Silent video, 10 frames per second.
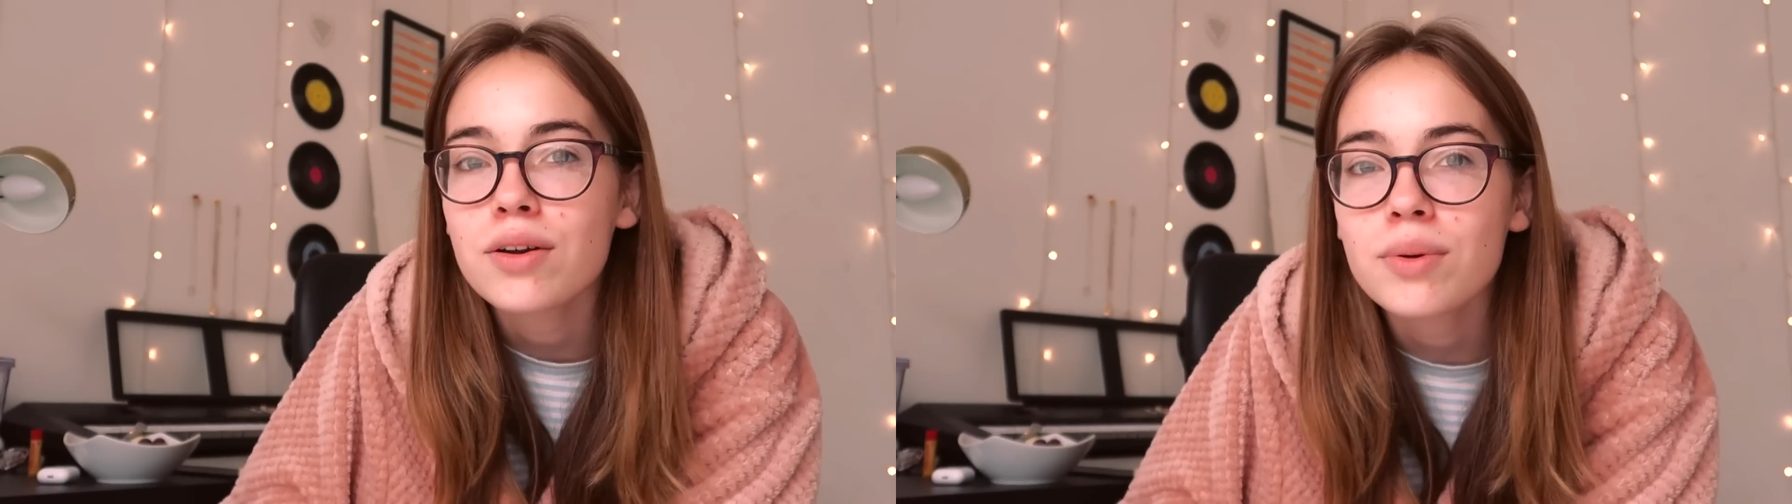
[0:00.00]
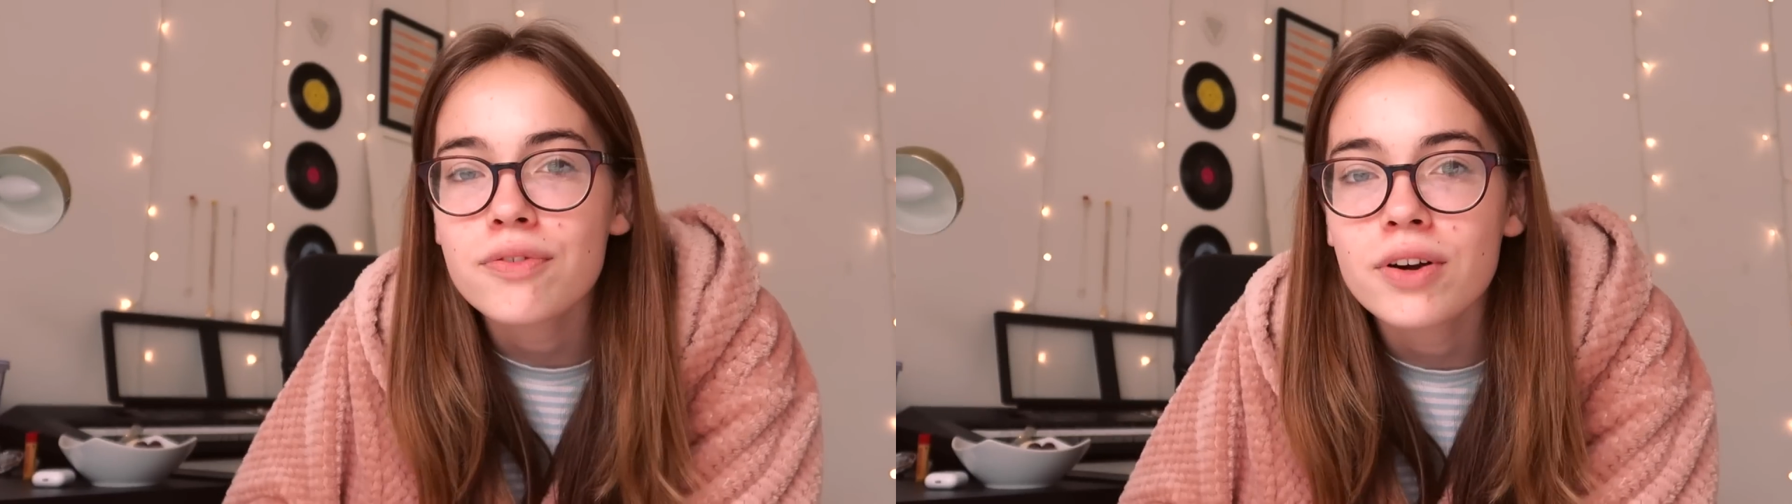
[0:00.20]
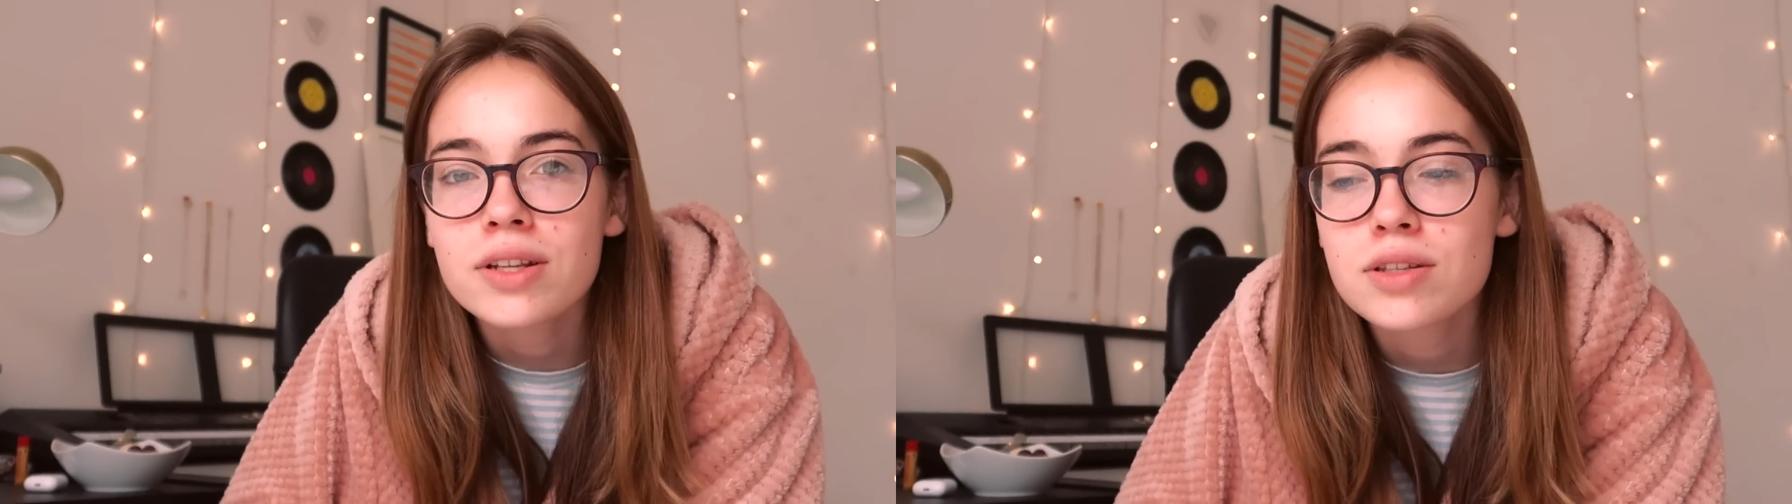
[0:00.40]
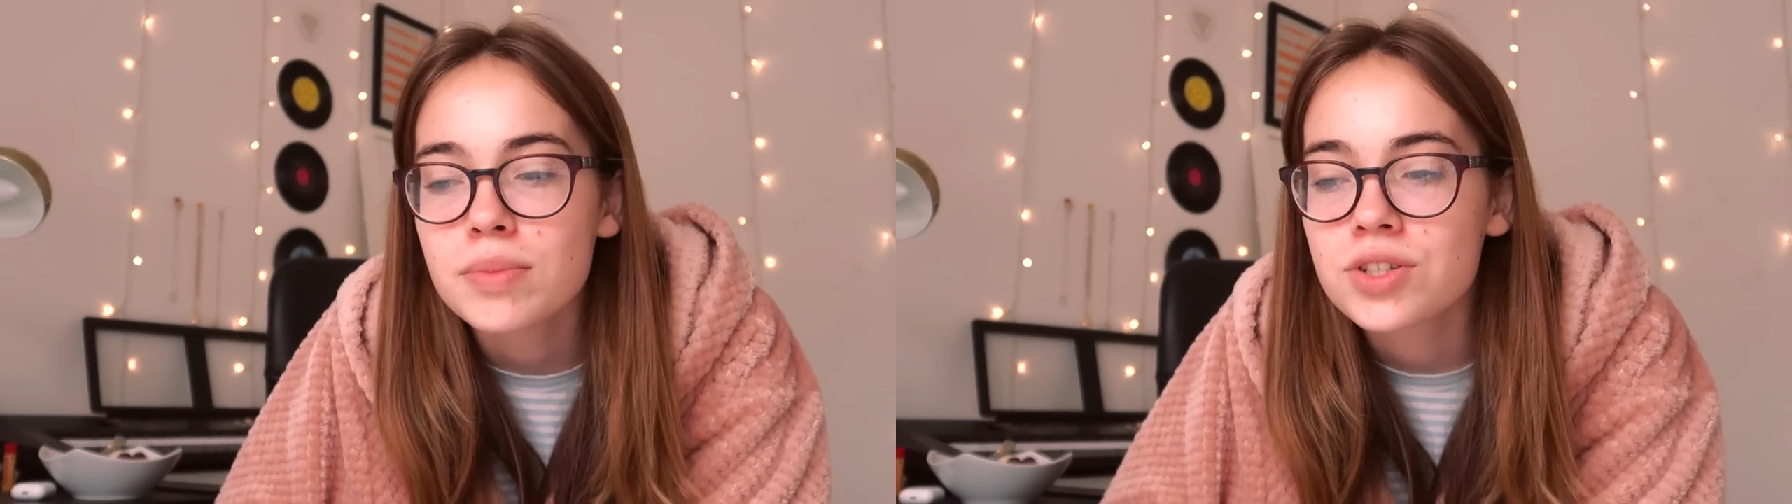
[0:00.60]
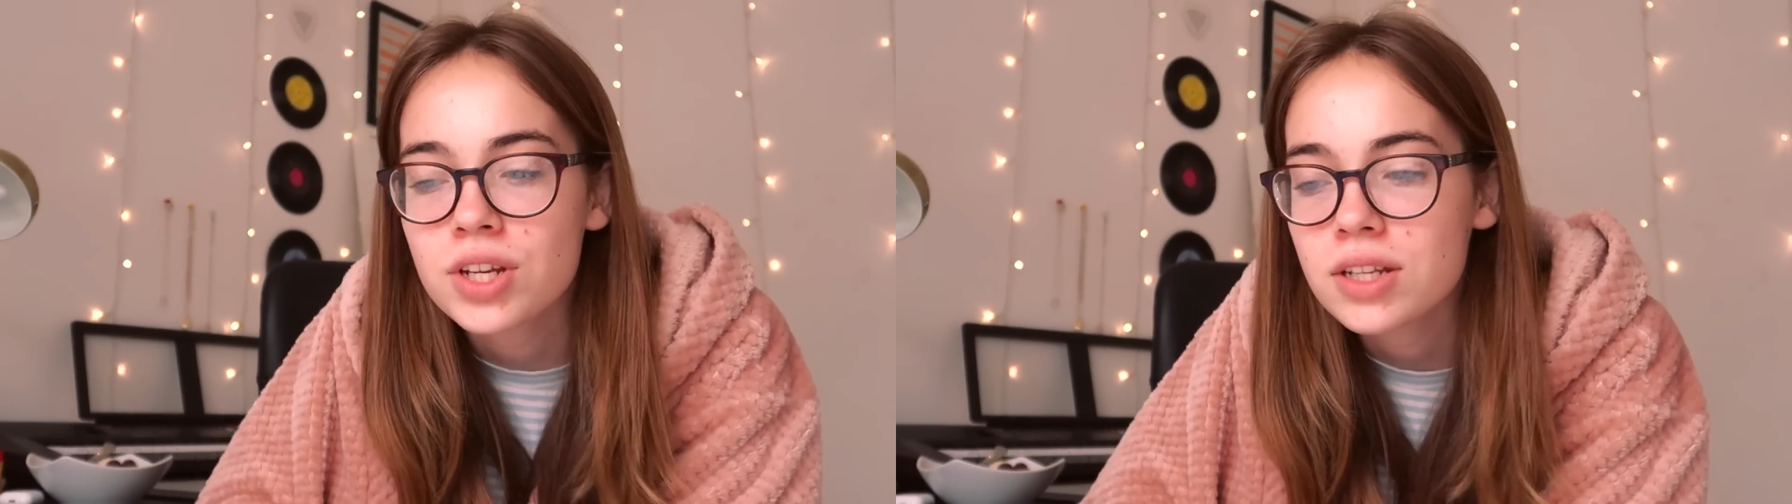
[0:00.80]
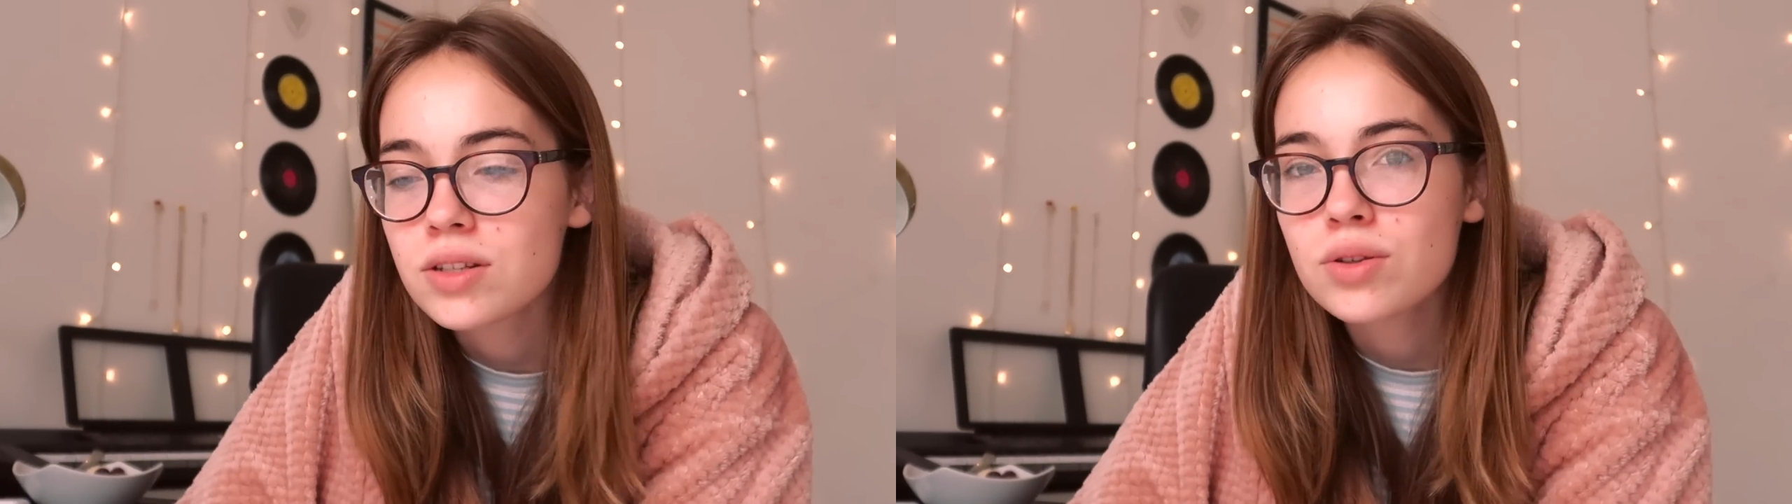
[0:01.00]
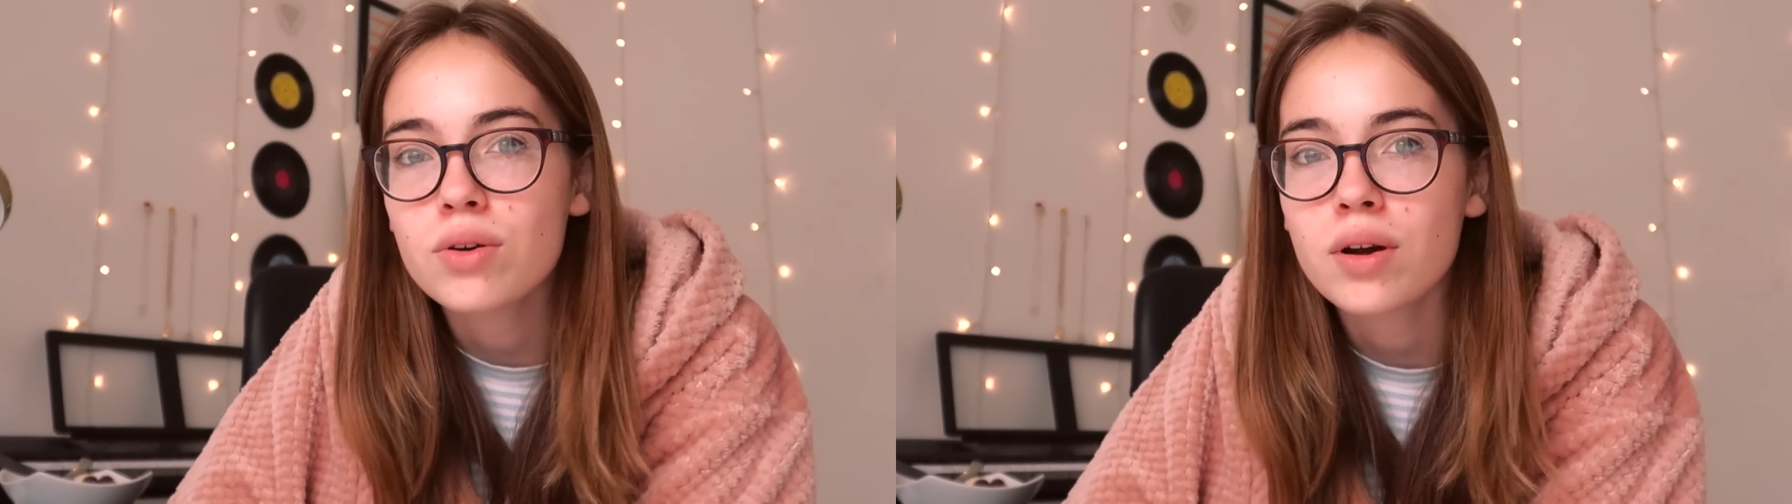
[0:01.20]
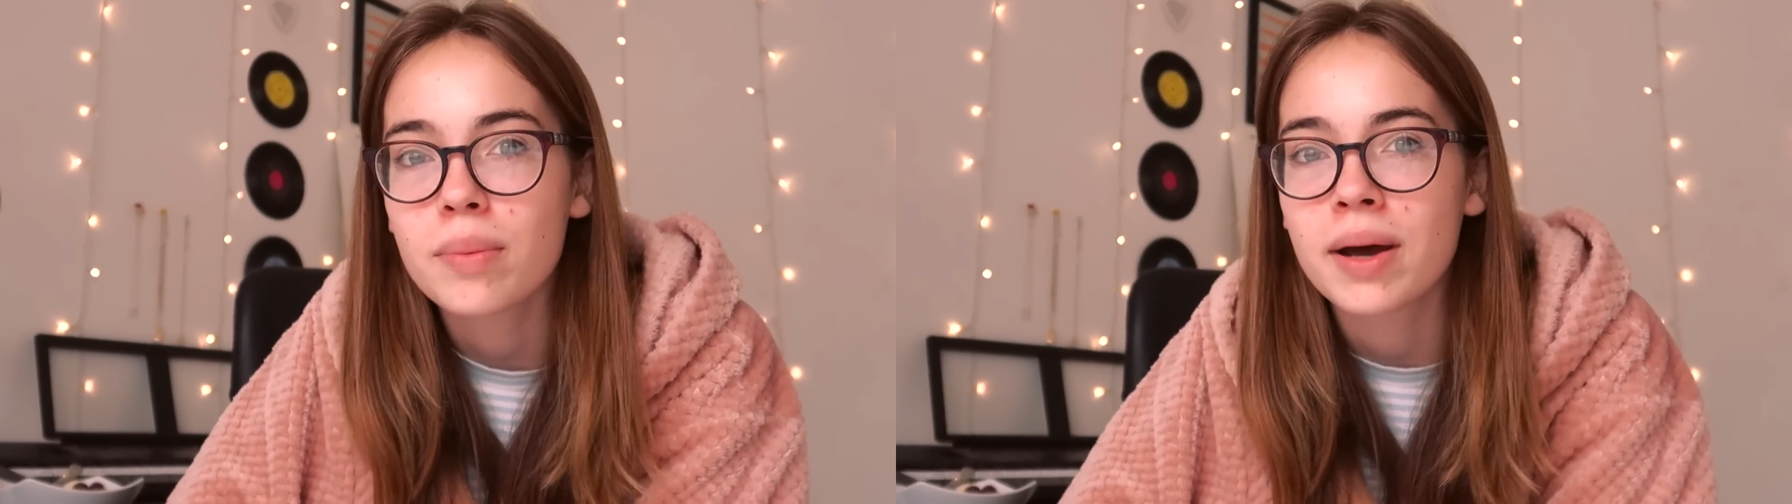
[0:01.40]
How do I find so much to talk